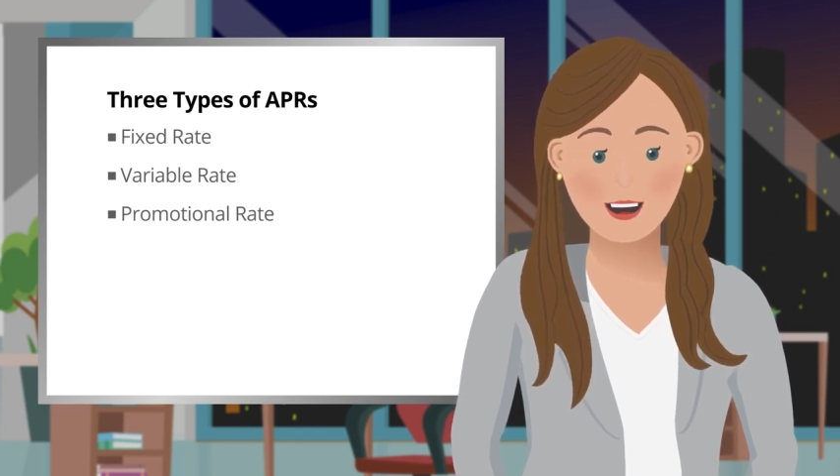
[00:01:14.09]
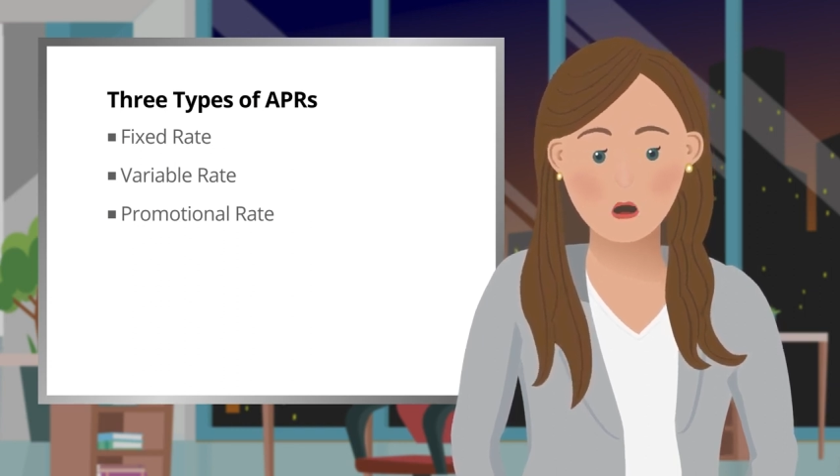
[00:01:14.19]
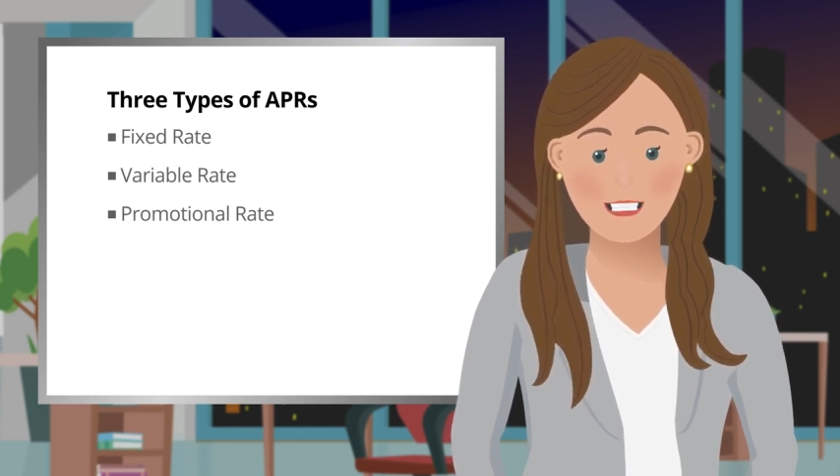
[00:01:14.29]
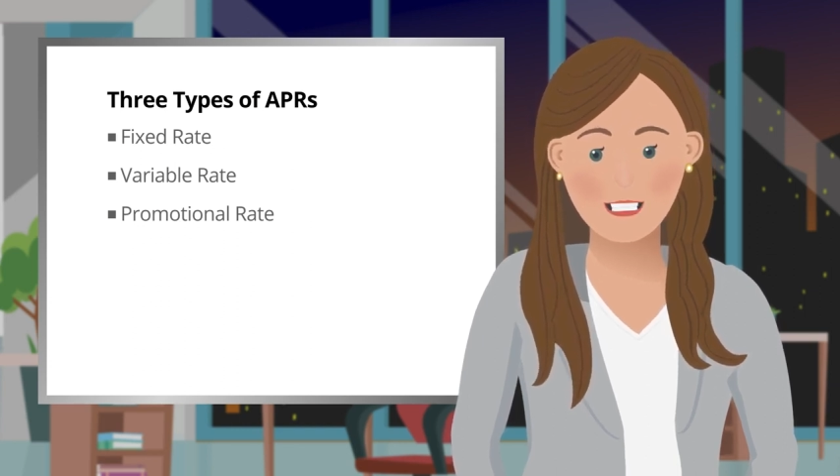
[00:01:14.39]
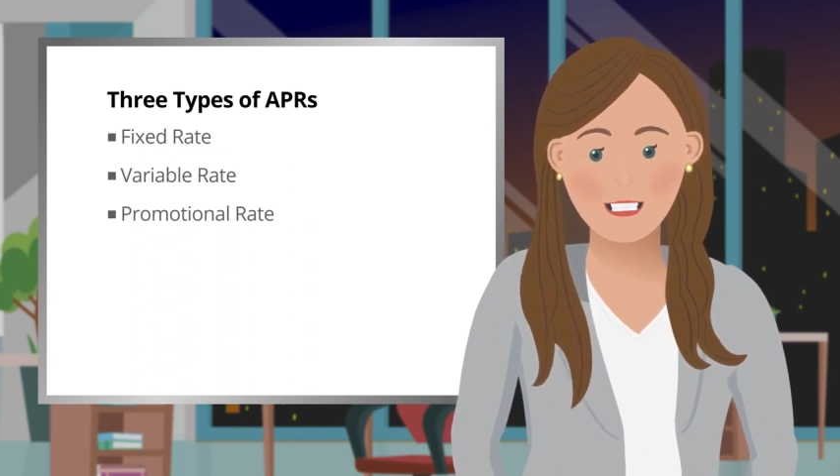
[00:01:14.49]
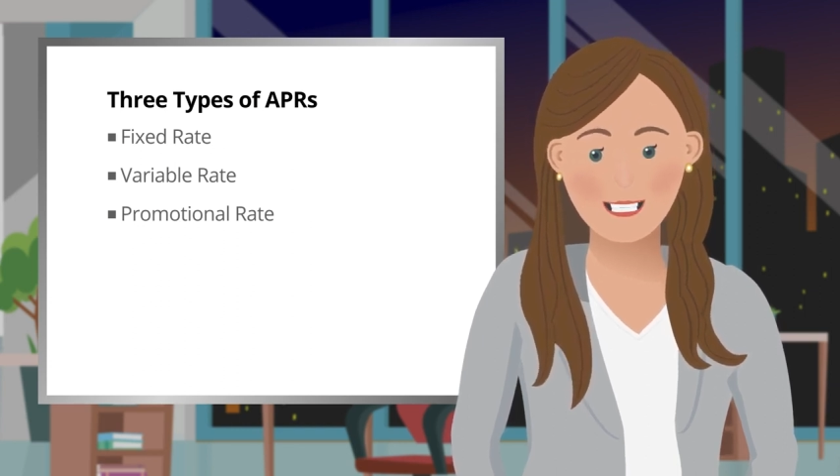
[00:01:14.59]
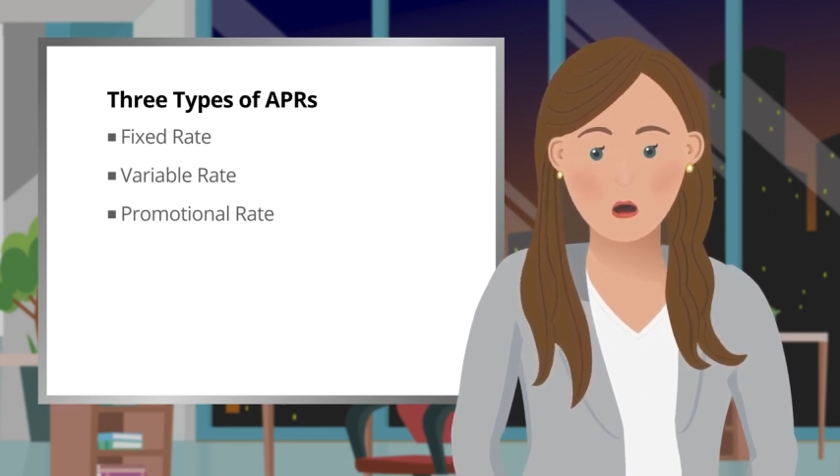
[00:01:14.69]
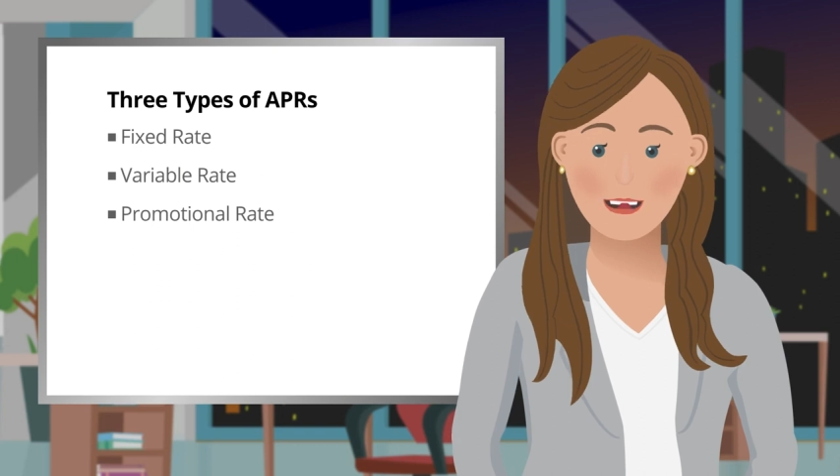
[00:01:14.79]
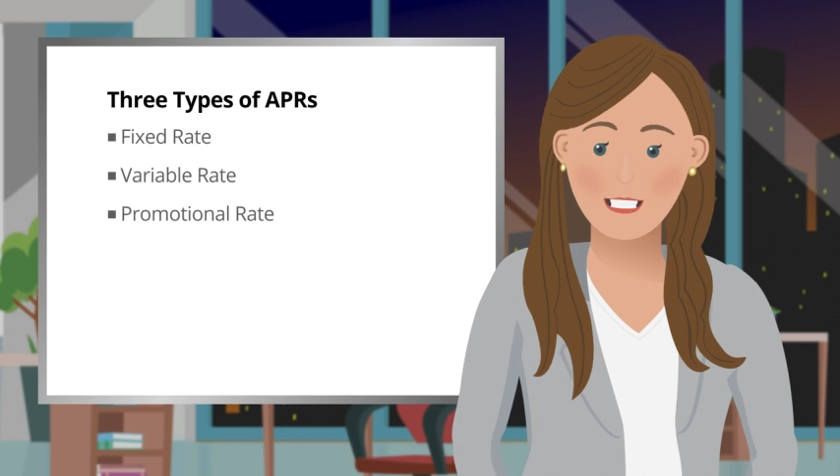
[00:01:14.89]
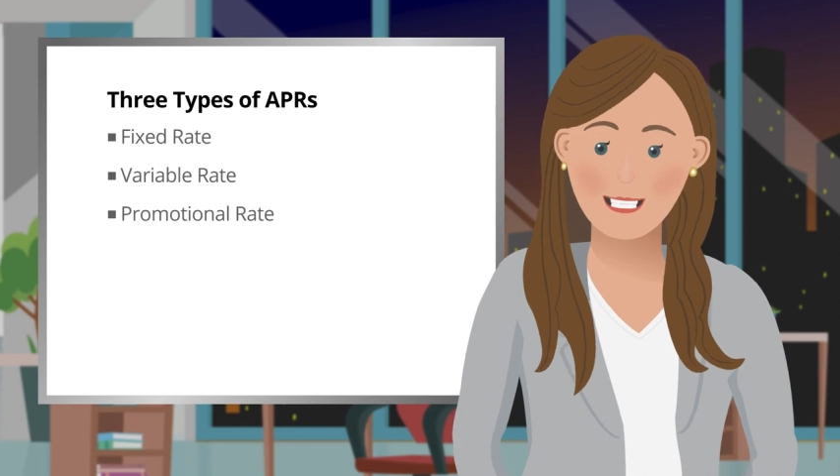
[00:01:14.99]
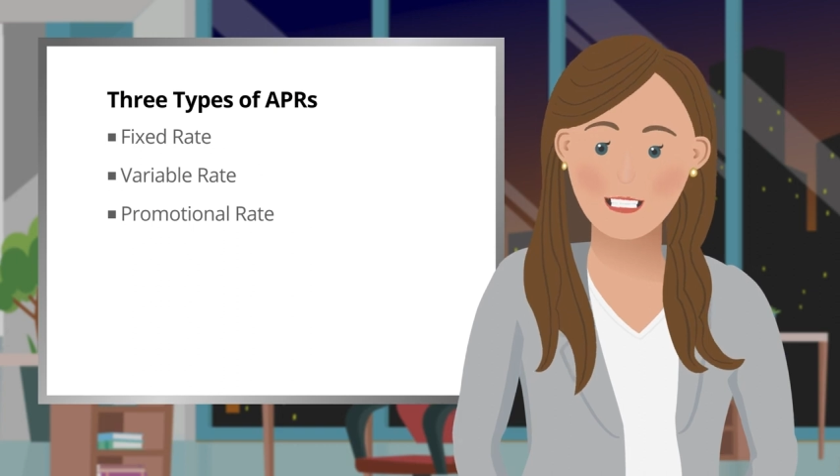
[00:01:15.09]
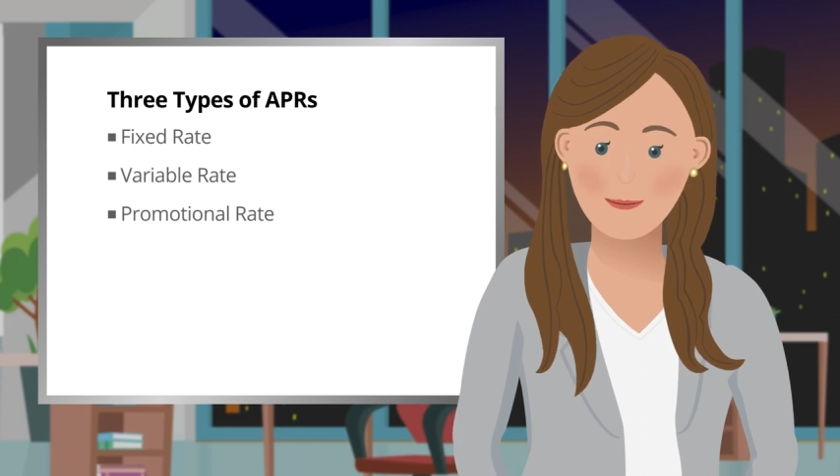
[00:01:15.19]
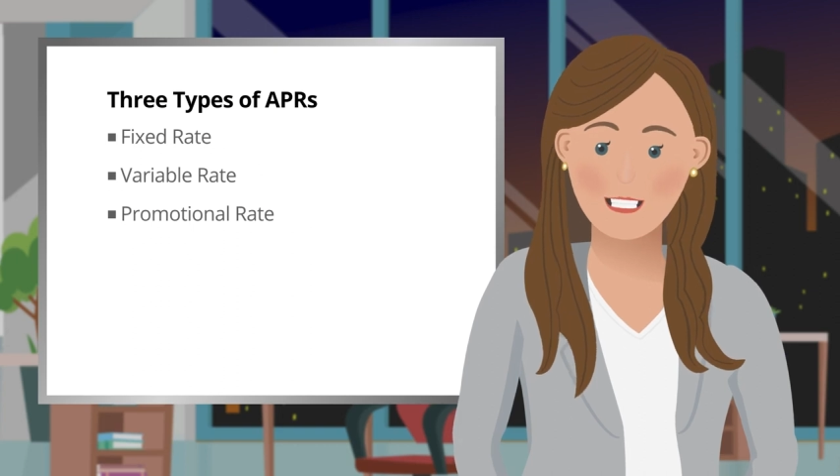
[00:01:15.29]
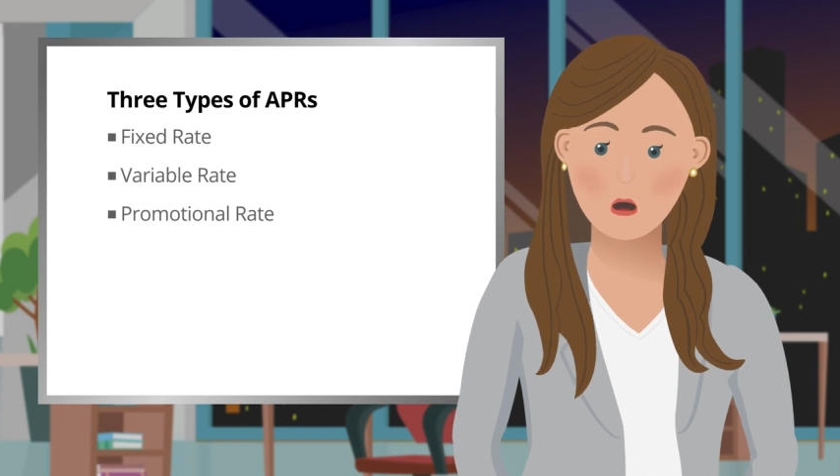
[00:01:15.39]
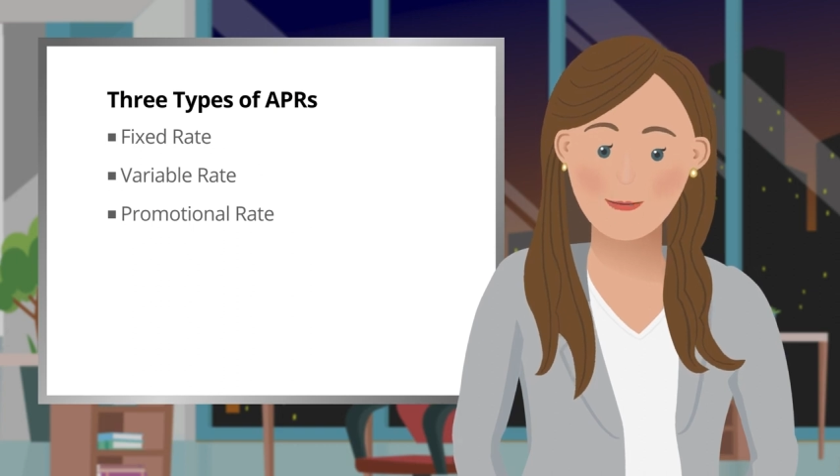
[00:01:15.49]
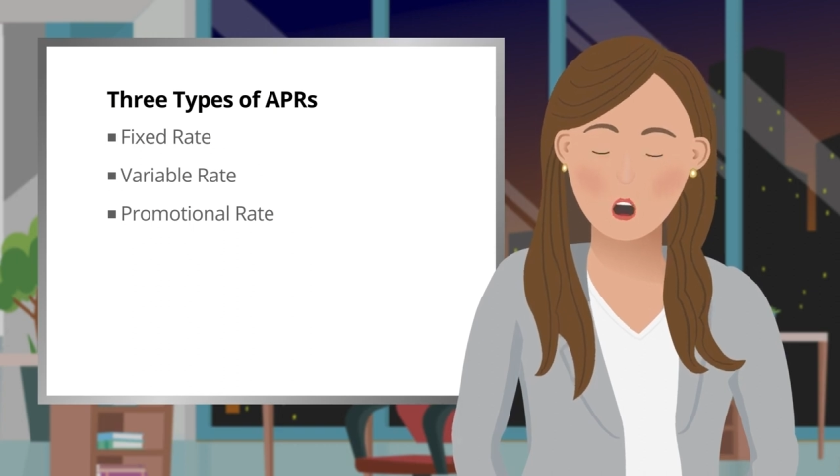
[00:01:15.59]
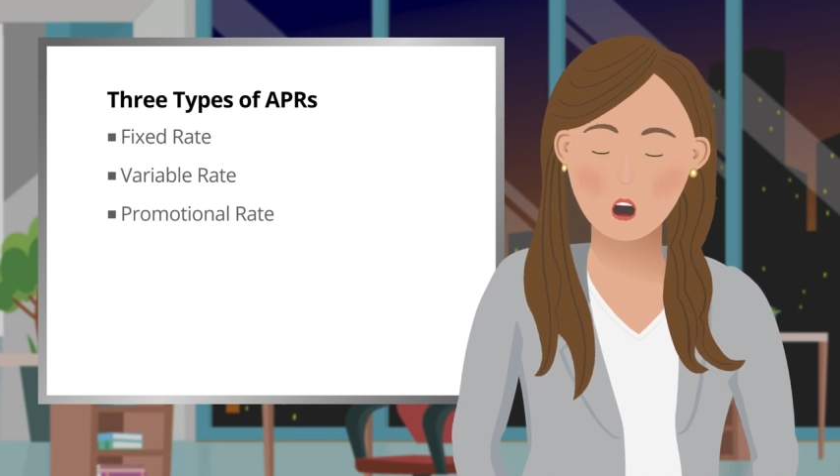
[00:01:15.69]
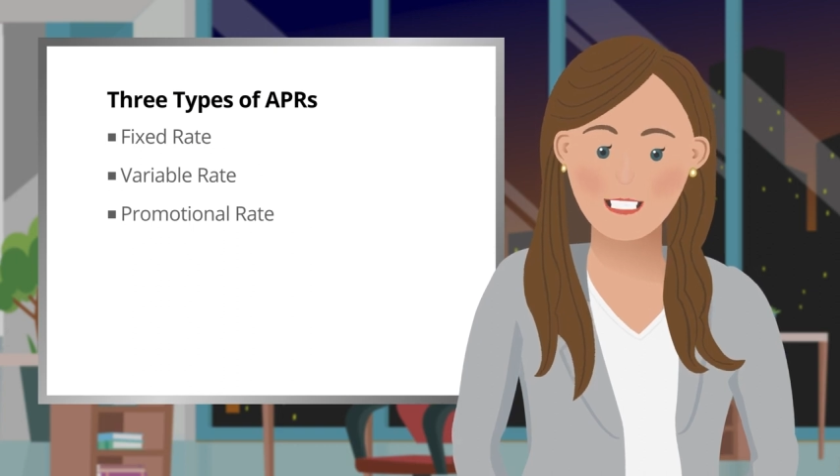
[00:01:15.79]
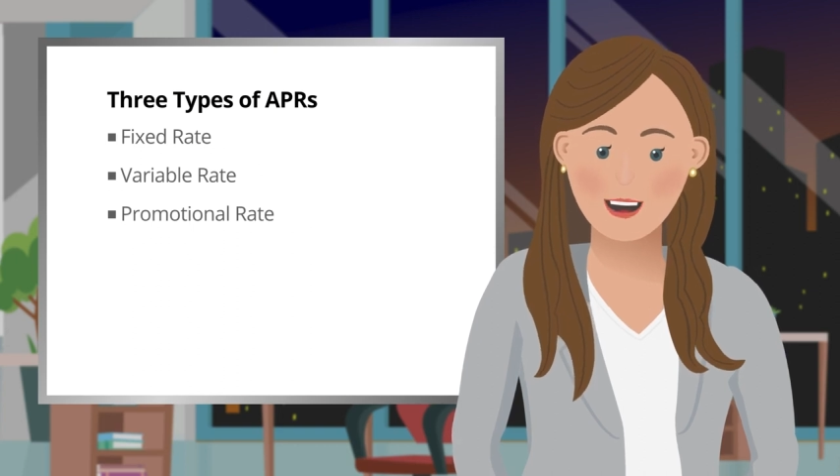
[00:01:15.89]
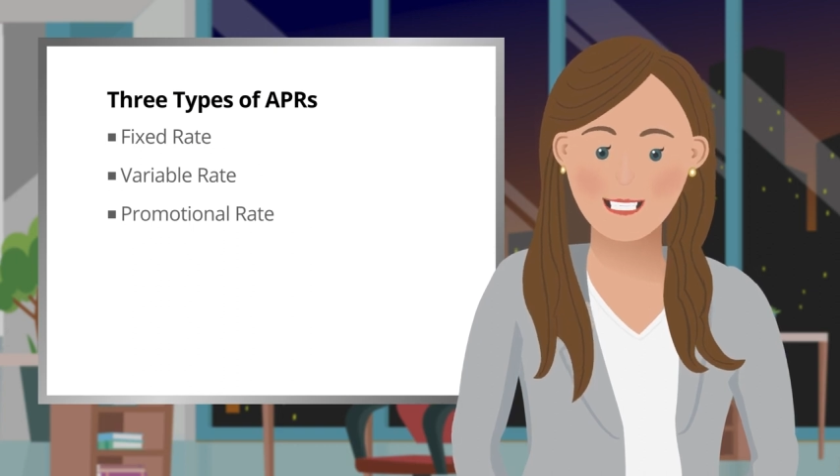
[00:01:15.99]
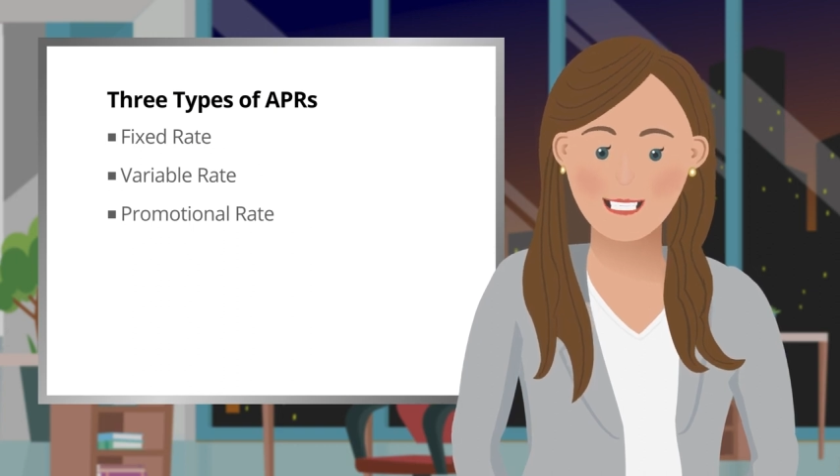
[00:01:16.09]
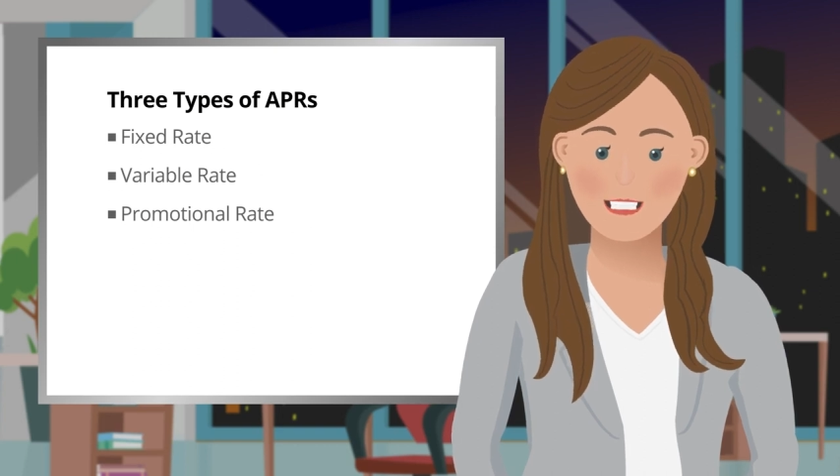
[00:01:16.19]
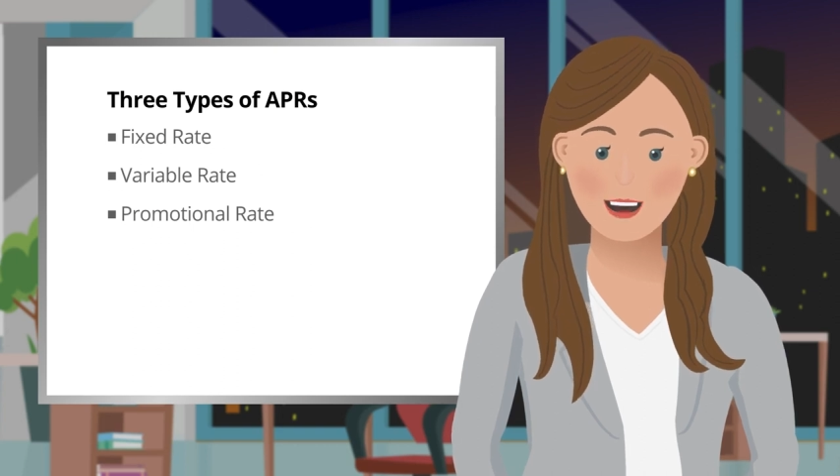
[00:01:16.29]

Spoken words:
a 0% promotional APR